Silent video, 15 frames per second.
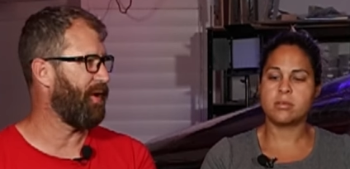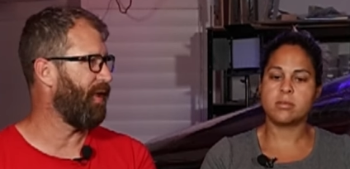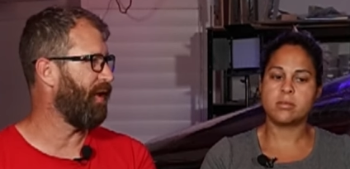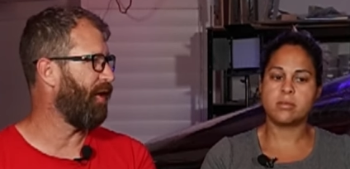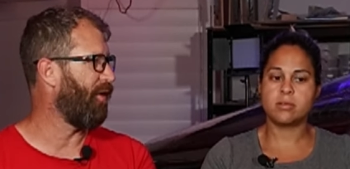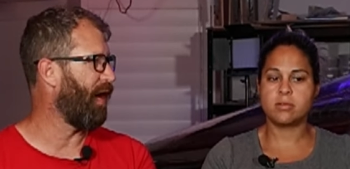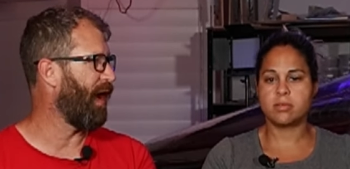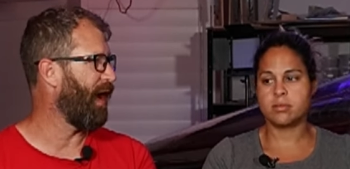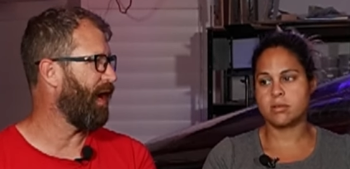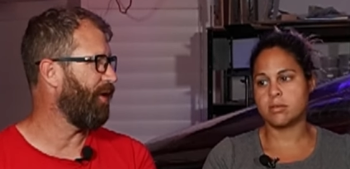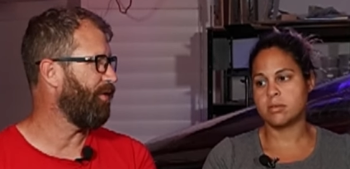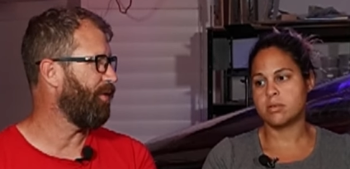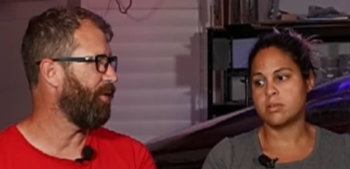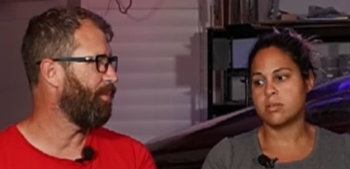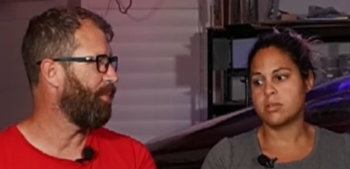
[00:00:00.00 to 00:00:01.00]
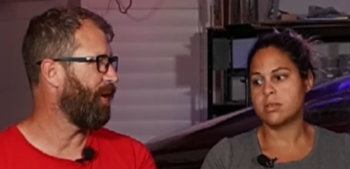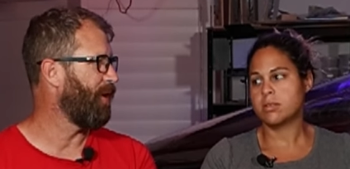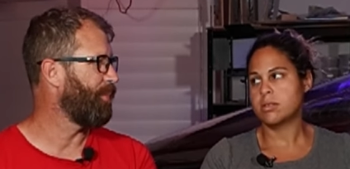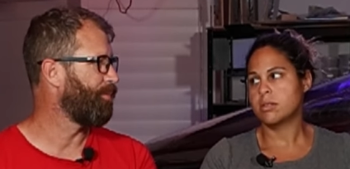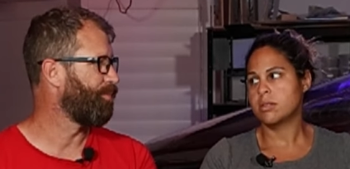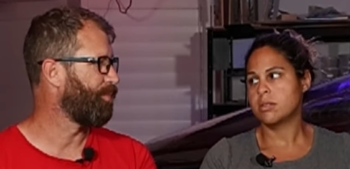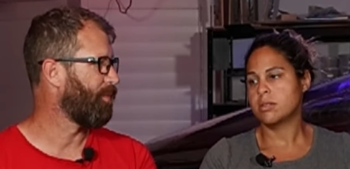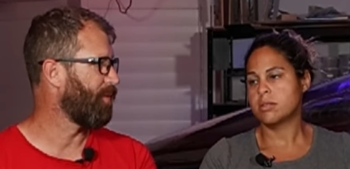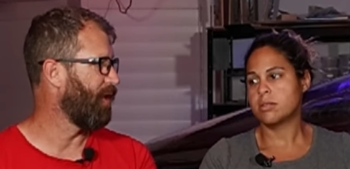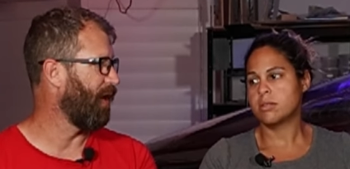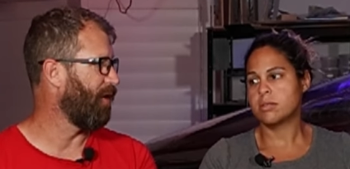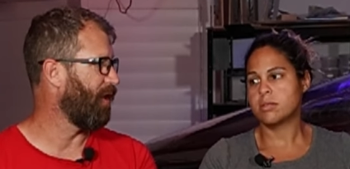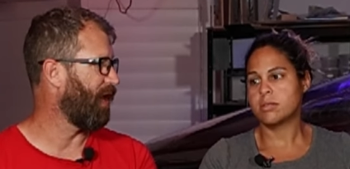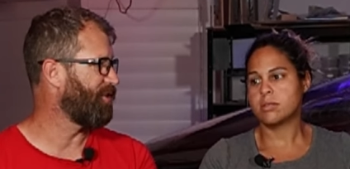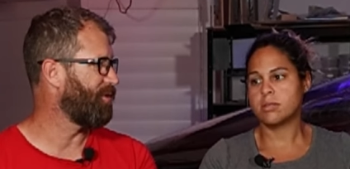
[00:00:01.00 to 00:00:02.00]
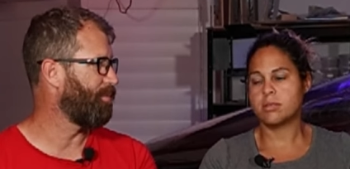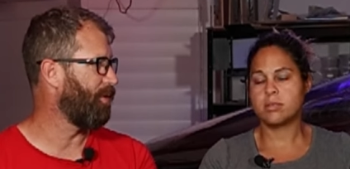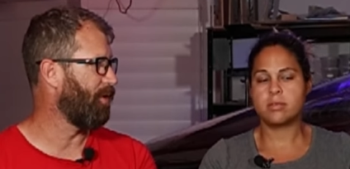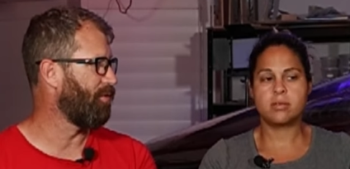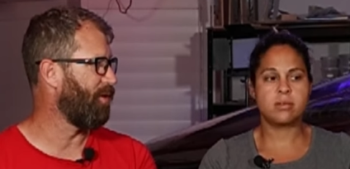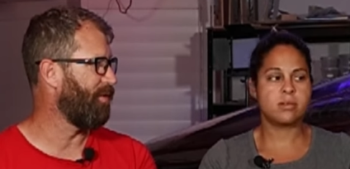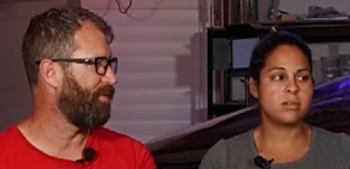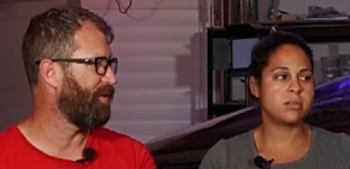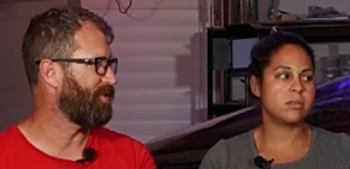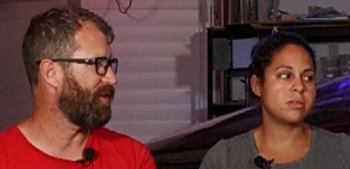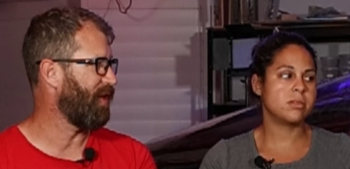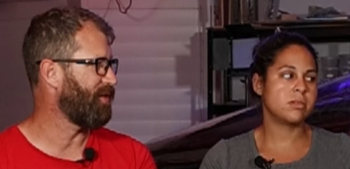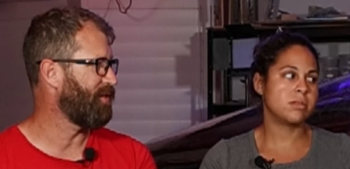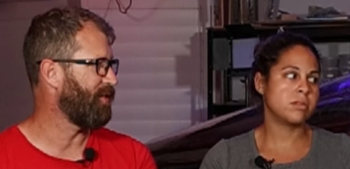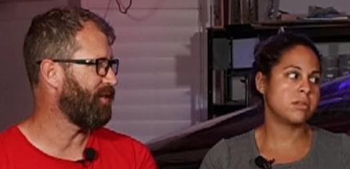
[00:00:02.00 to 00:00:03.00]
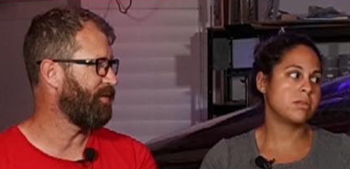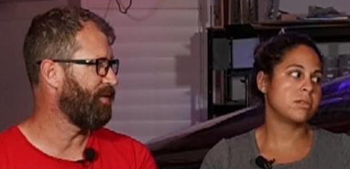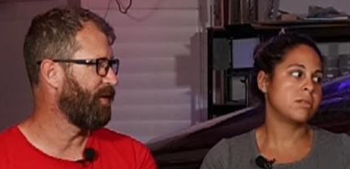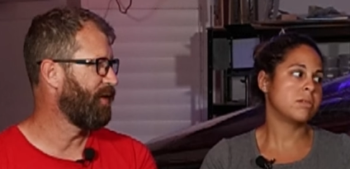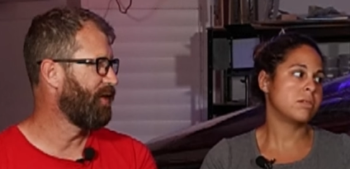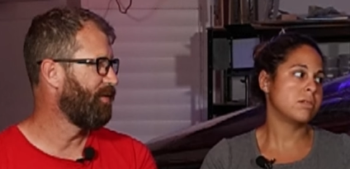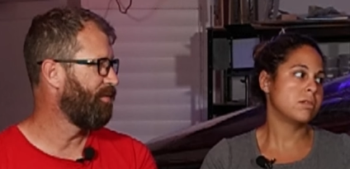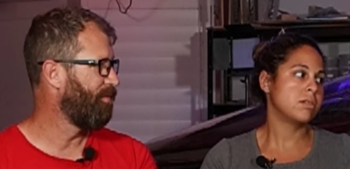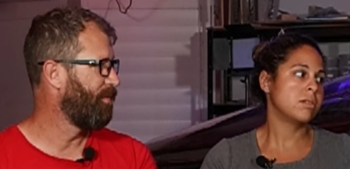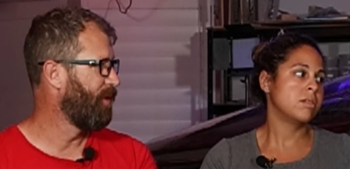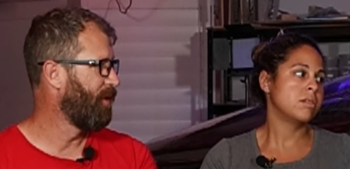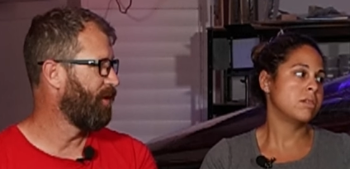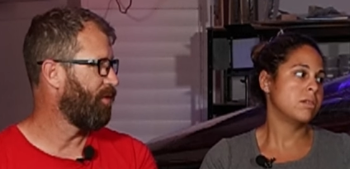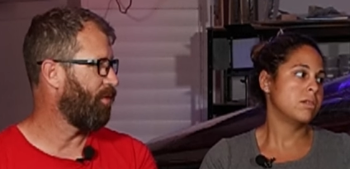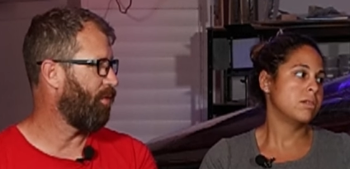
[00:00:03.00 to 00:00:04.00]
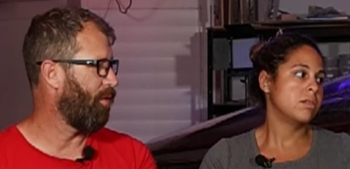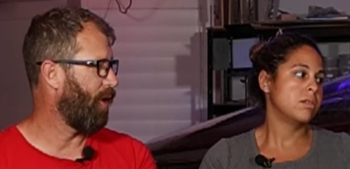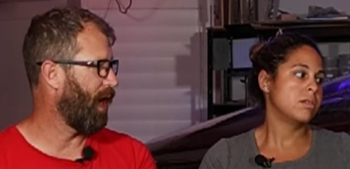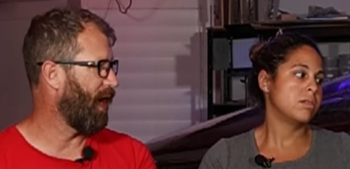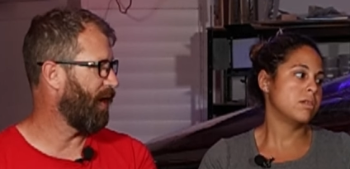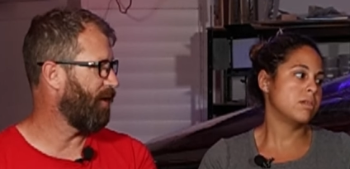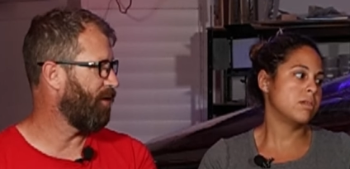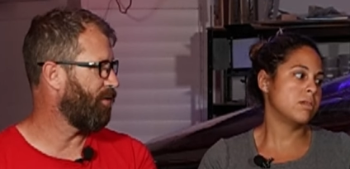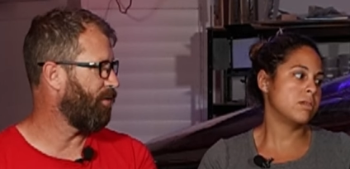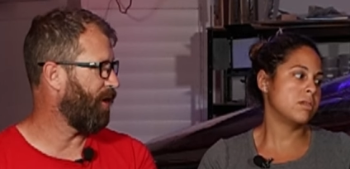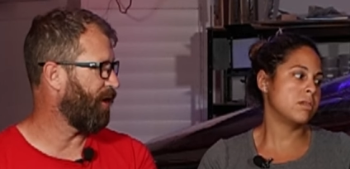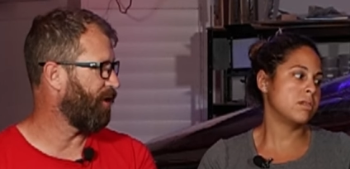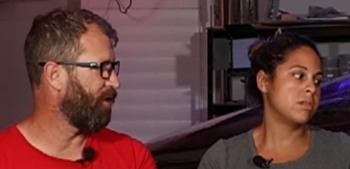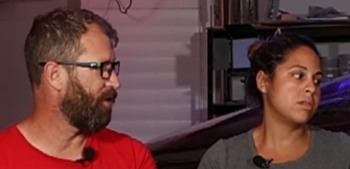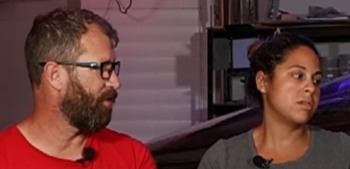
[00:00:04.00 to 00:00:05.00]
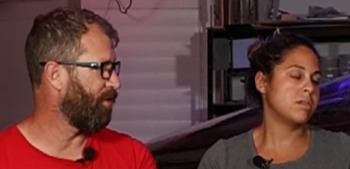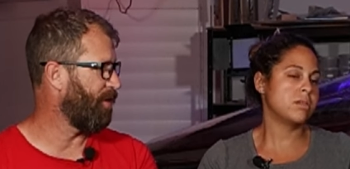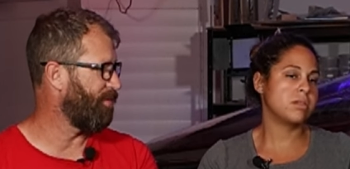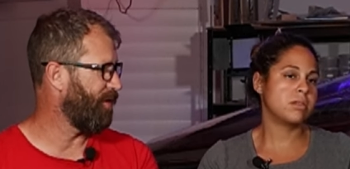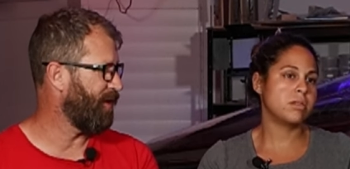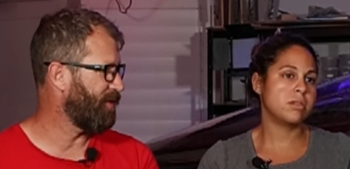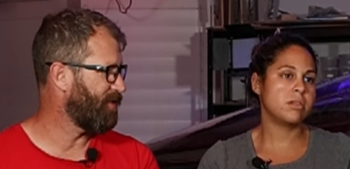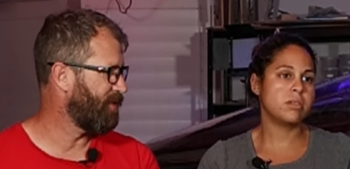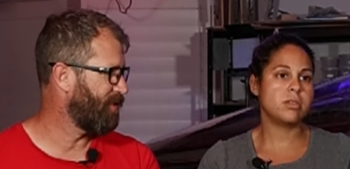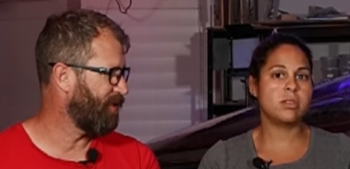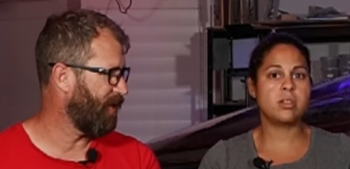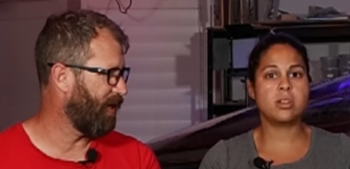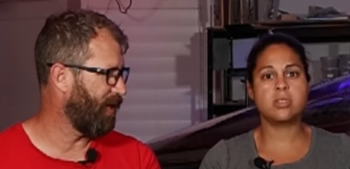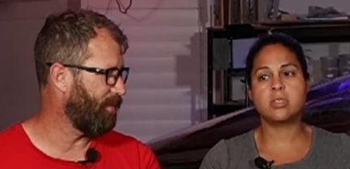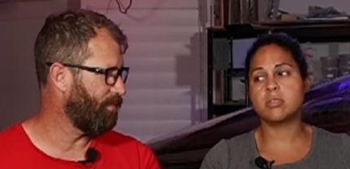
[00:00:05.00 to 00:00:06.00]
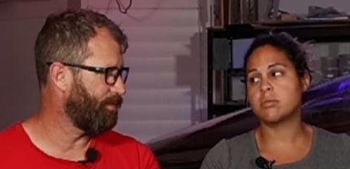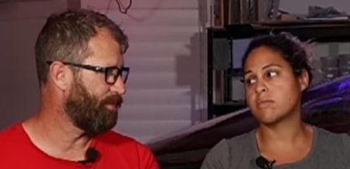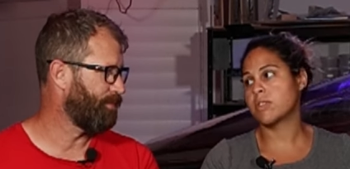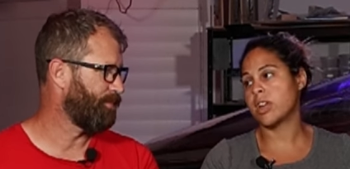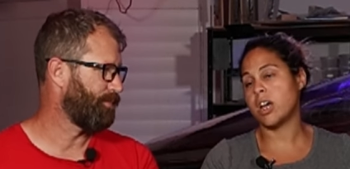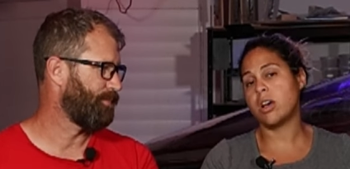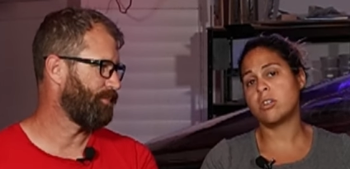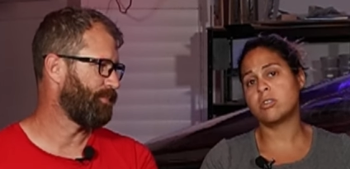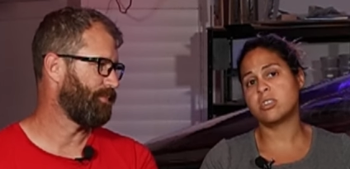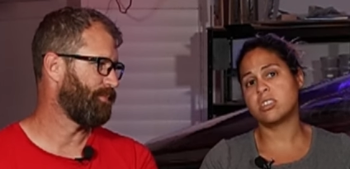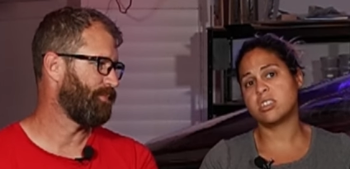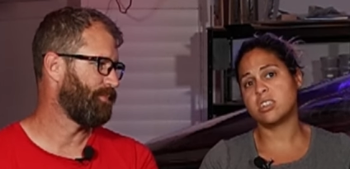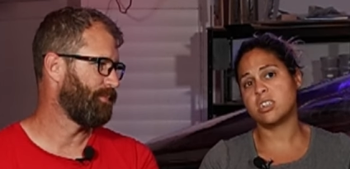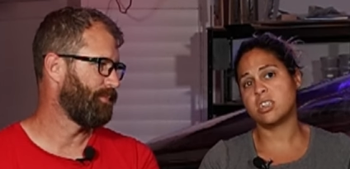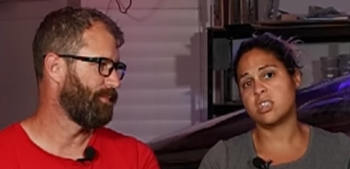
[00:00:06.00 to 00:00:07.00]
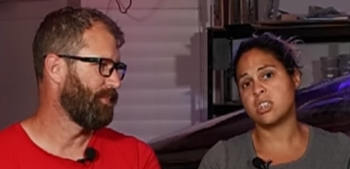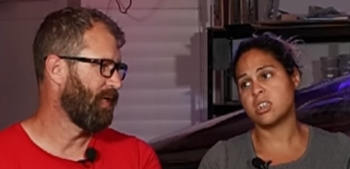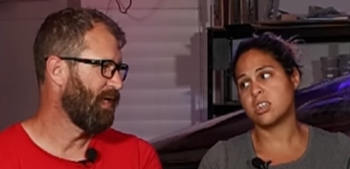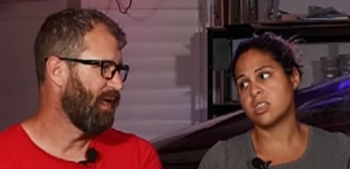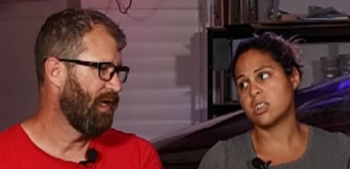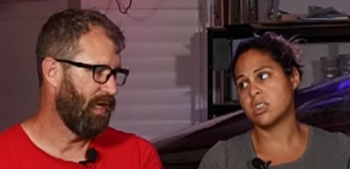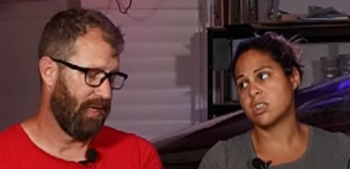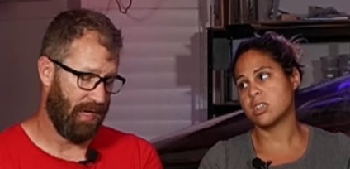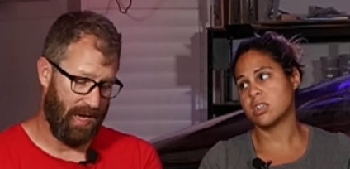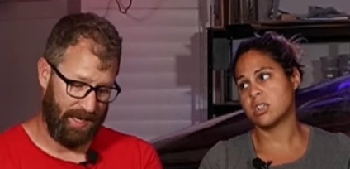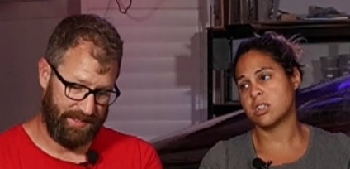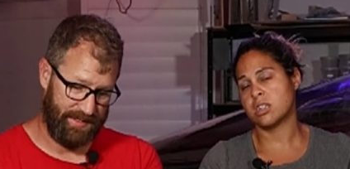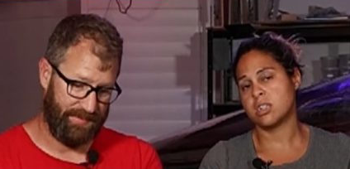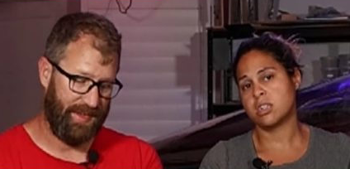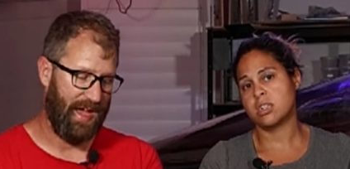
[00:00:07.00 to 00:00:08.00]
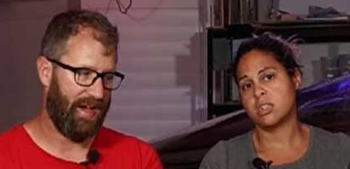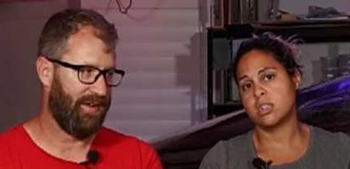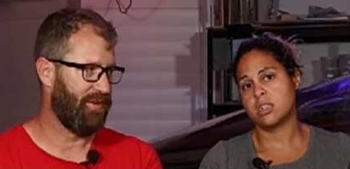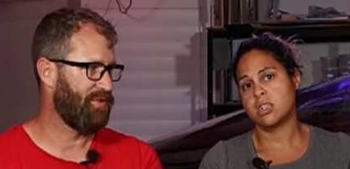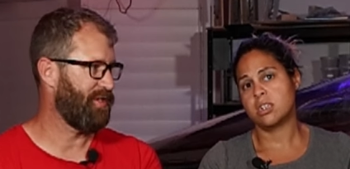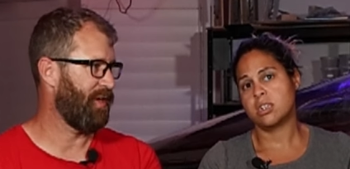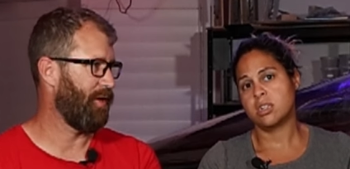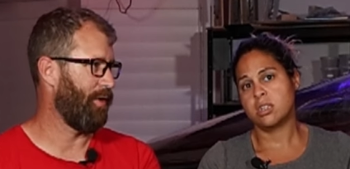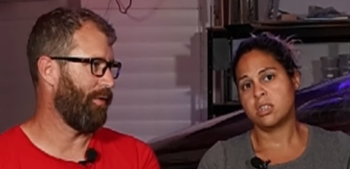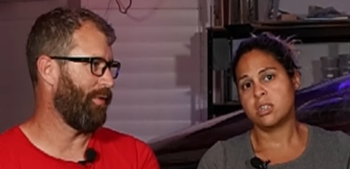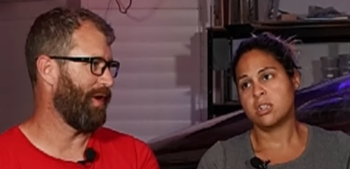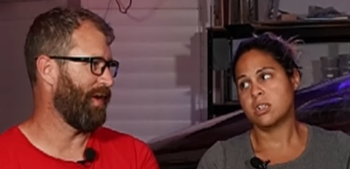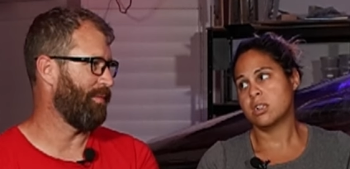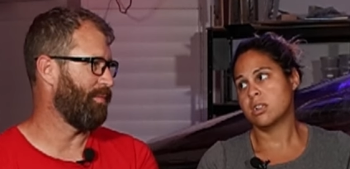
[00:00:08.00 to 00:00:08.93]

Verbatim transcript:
Speaker 1: it around. But you know, lots of pull rivets, lots of uh, regular rivets, uh, lots
Speaker 2: uh, of countersinking,
Speaker 1: lots of countersinking. Oh, we